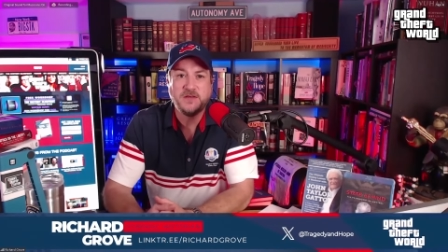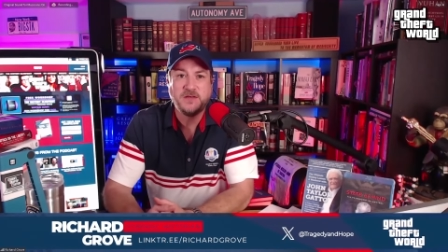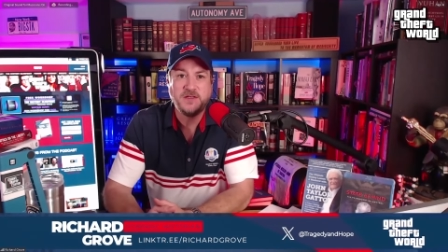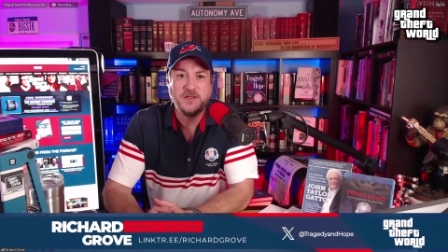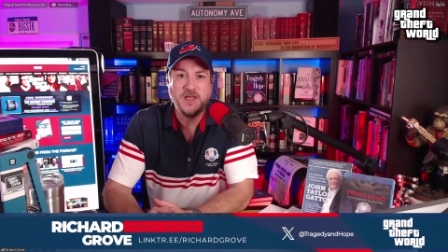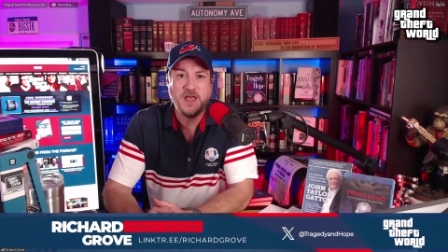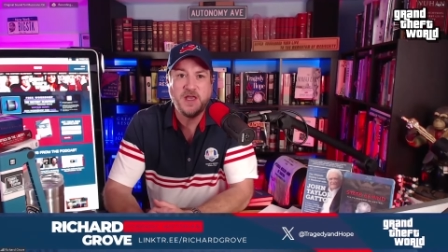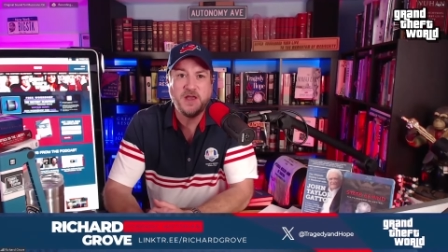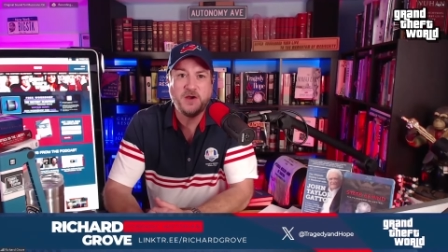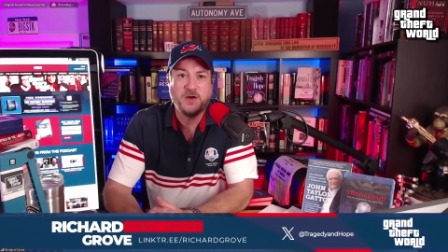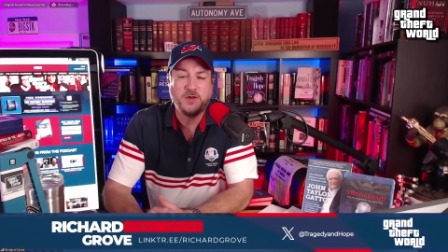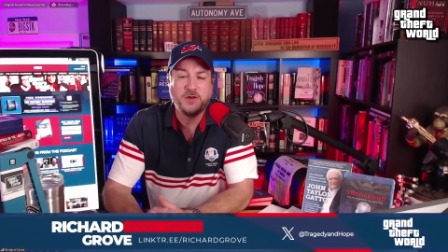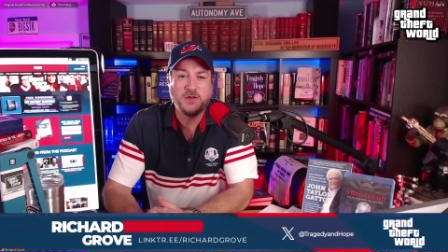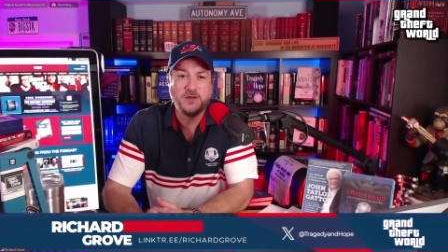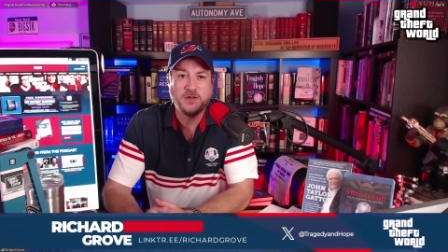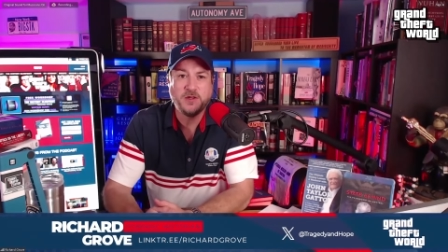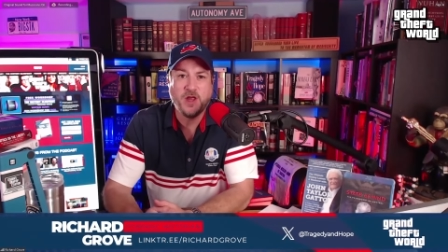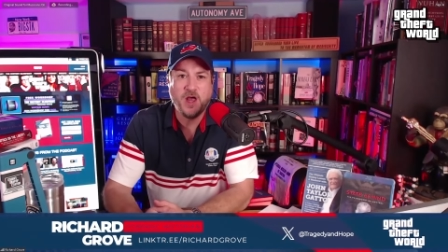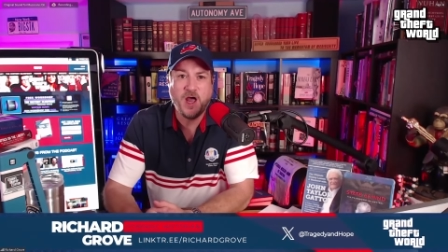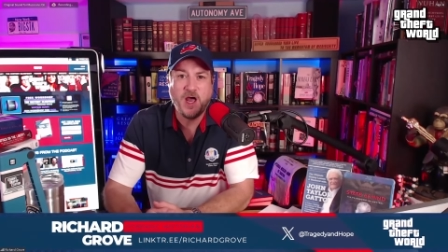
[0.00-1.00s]
Yale
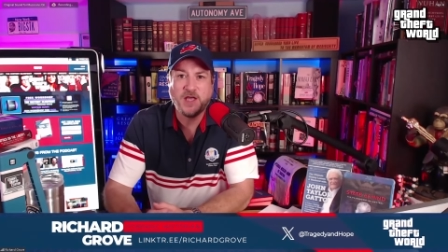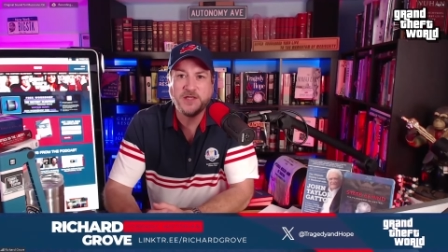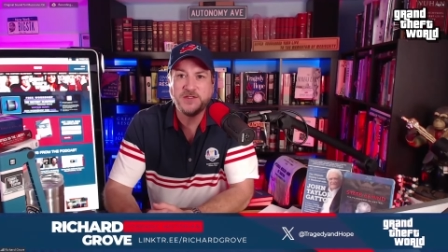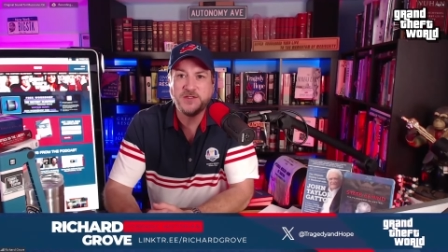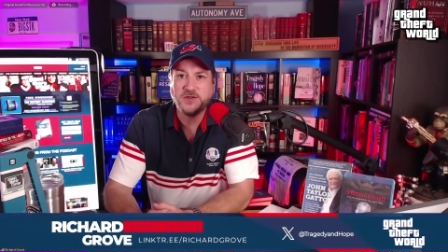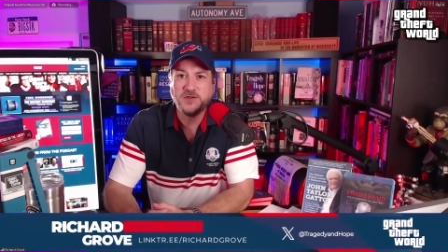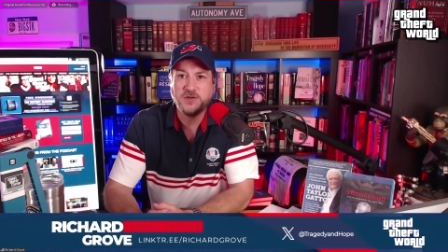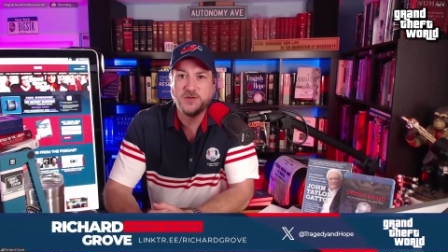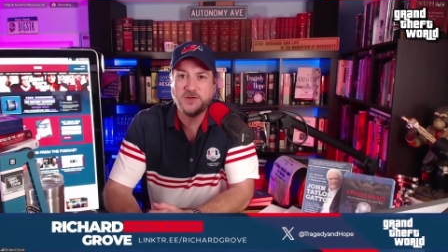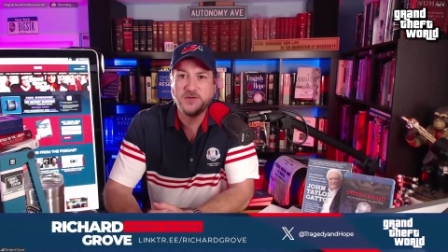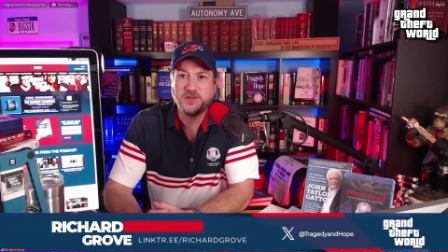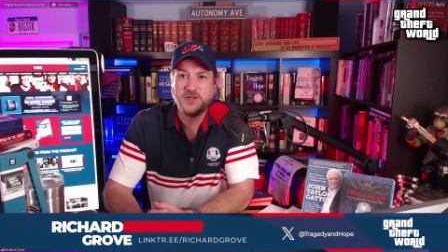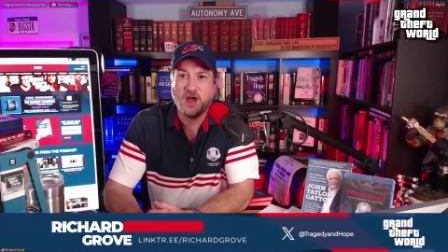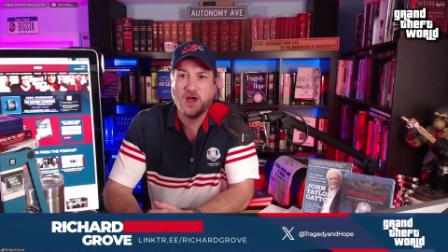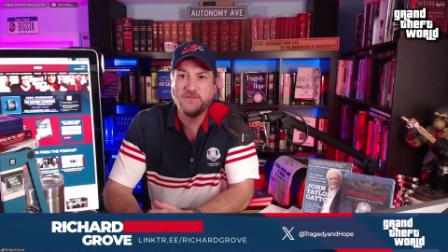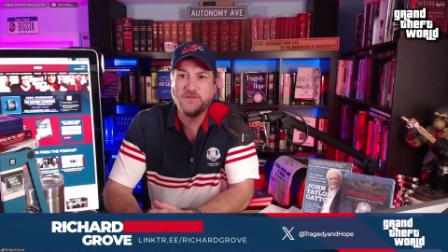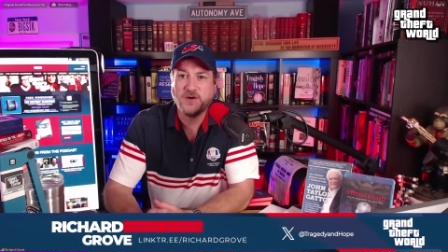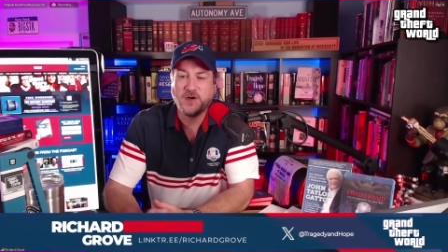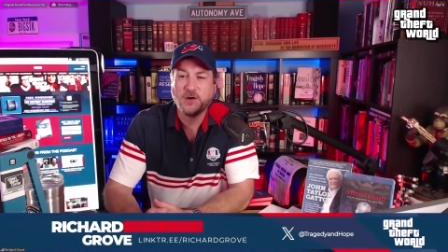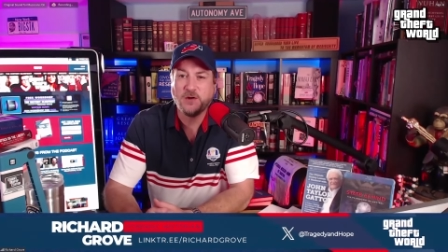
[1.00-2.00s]
law dude,
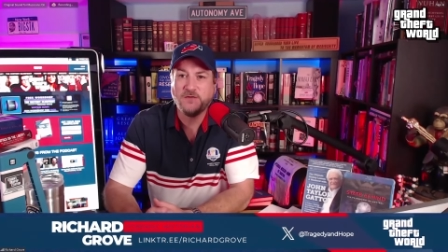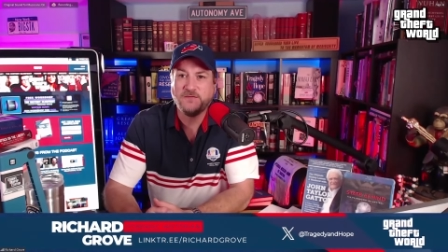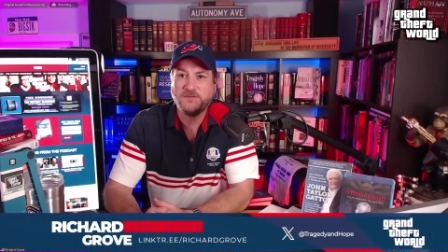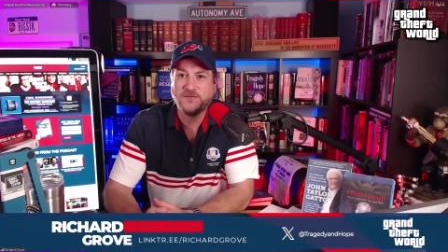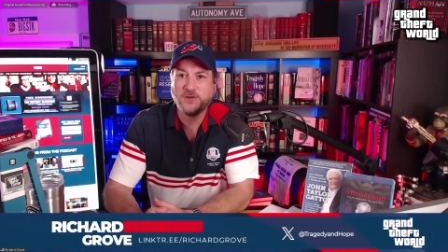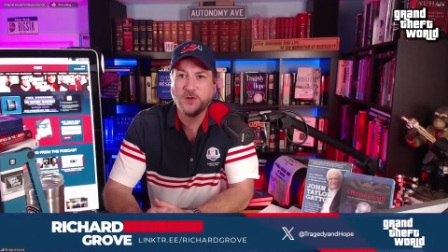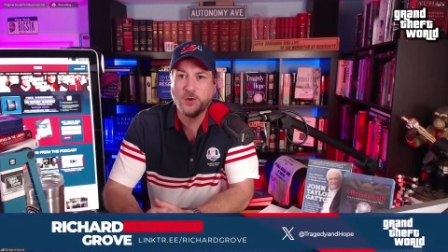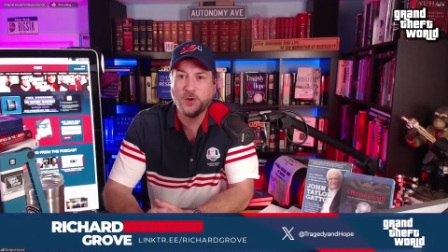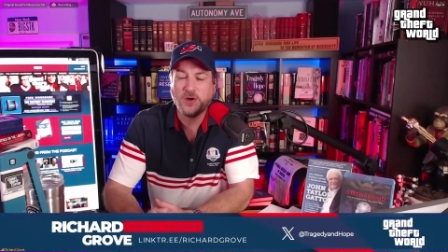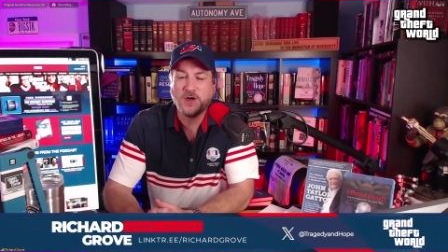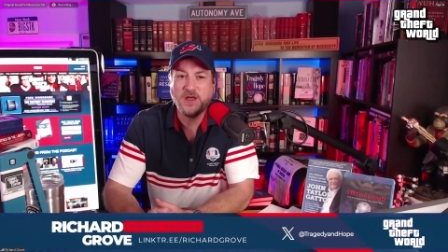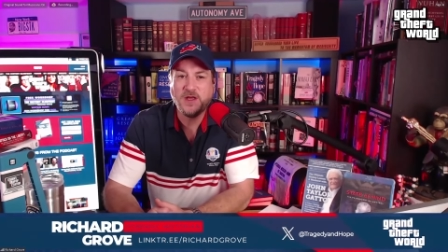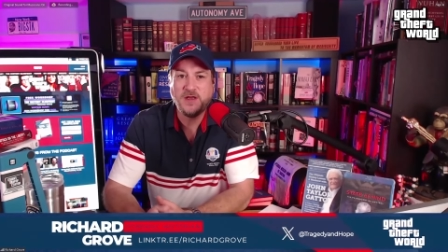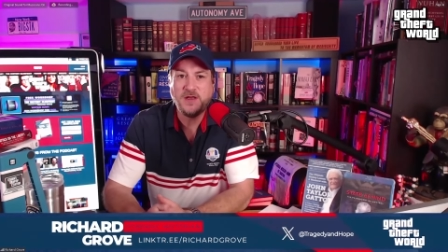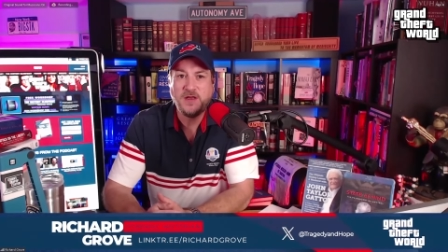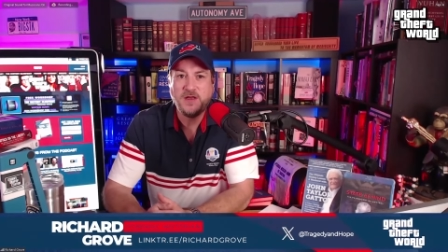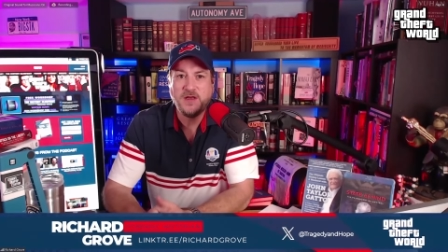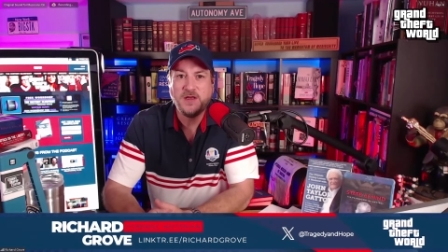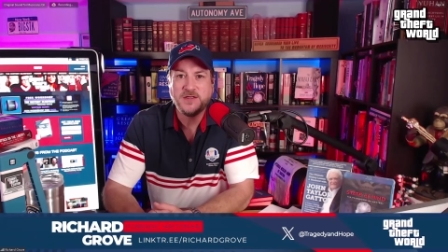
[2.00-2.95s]
governor of Florida.